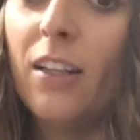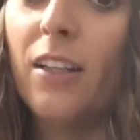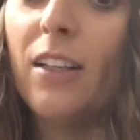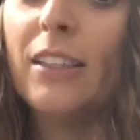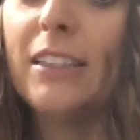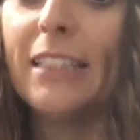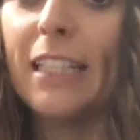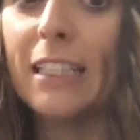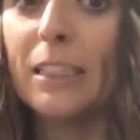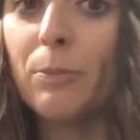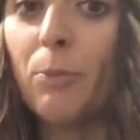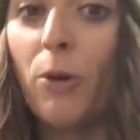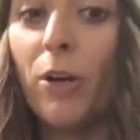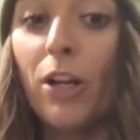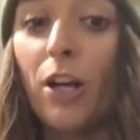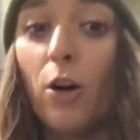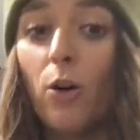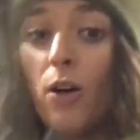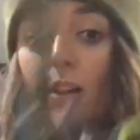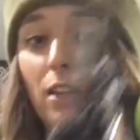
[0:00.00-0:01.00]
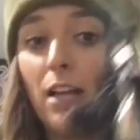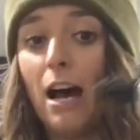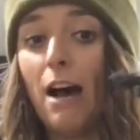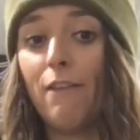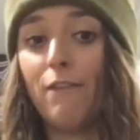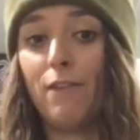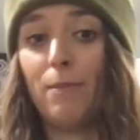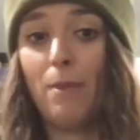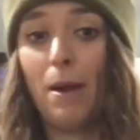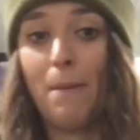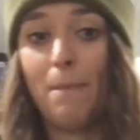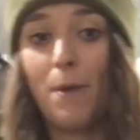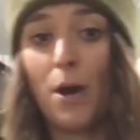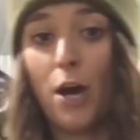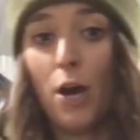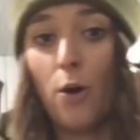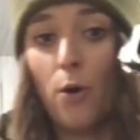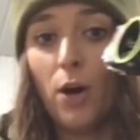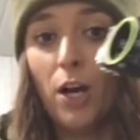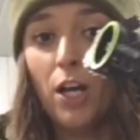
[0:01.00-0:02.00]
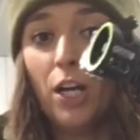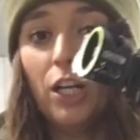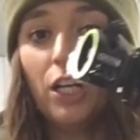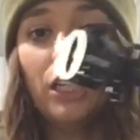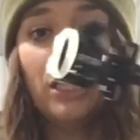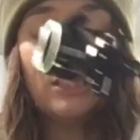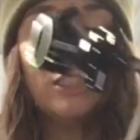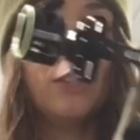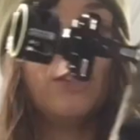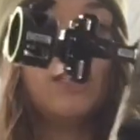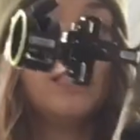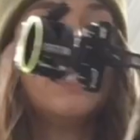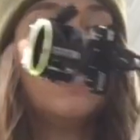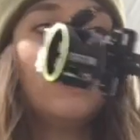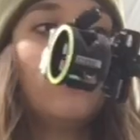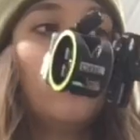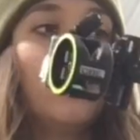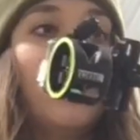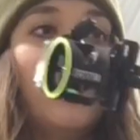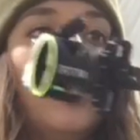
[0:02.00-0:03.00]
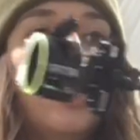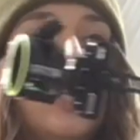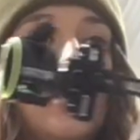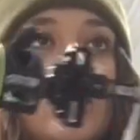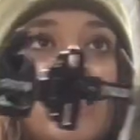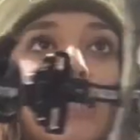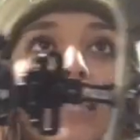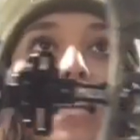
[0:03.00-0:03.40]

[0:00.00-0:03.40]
6.0 a lot for my bow. So this is what it looks